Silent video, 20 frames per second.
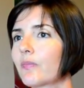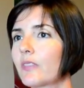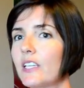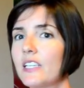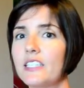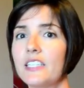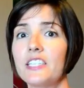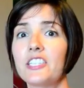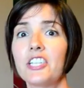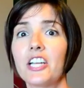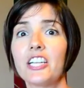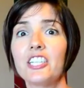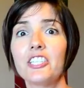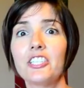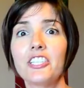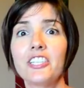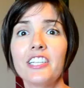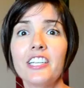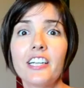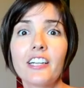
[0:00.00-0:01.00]
they teach
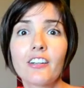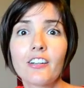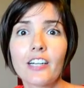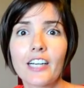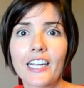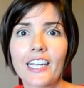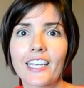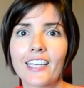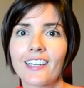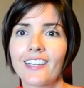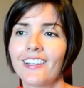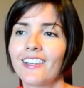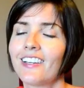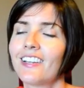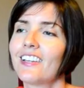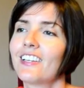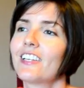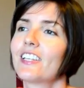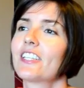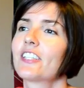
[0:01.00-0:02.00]
engineering.
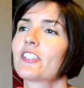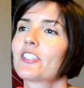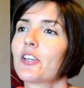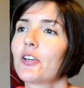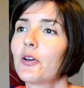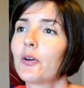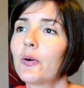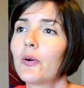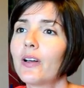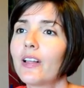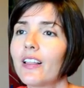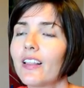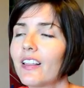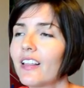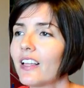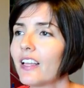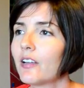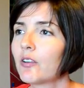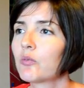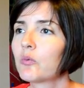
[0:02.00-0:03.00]
So
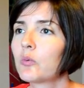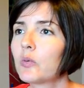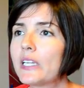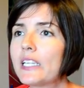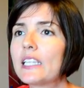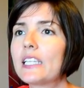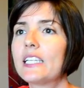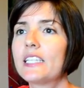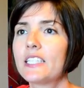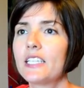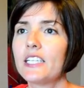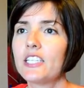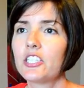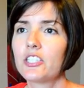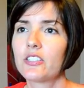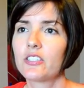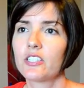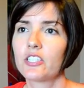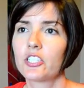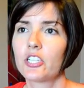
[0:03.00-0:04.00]
it really
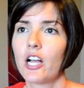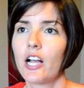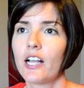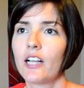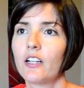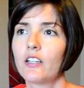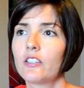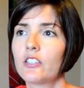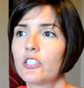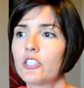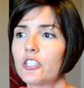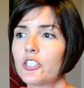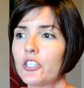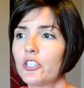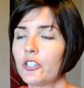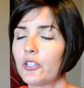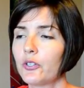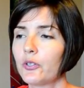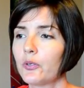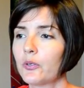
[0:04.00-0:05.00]
teaches a child
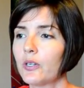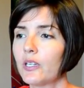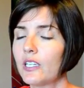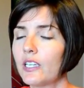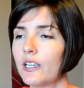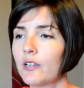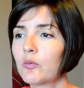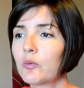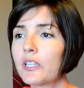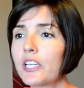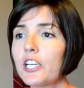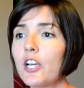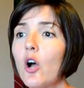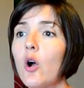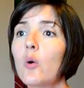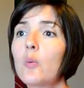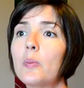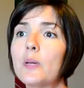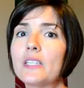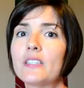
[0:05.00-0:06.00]
it really
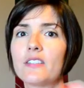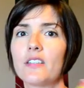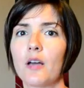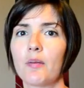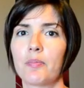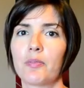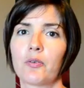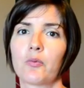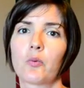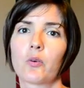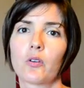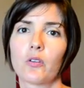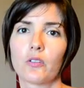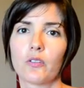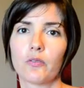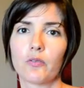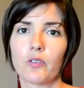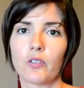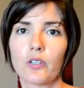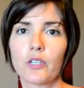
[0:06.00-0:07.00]
opens up the world
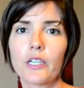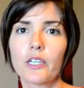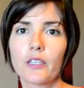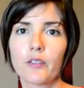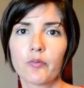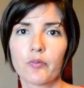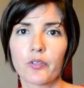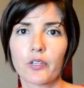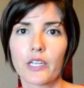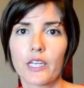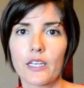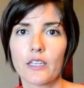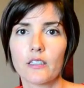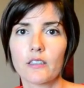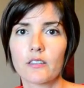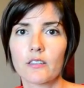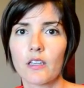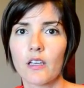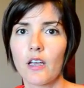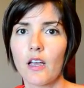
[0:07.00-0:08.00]
of learning for kids.